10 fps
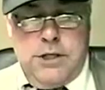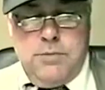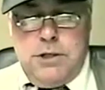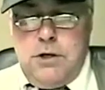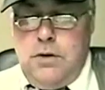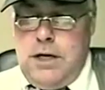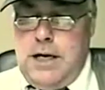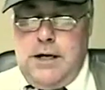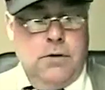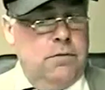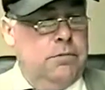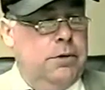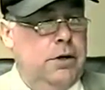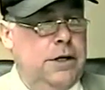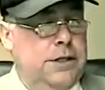has been going on over a
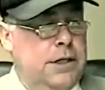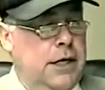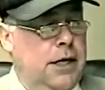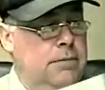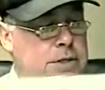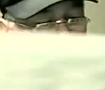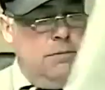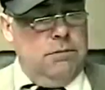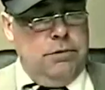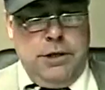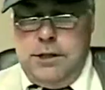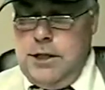period of time is they've been playing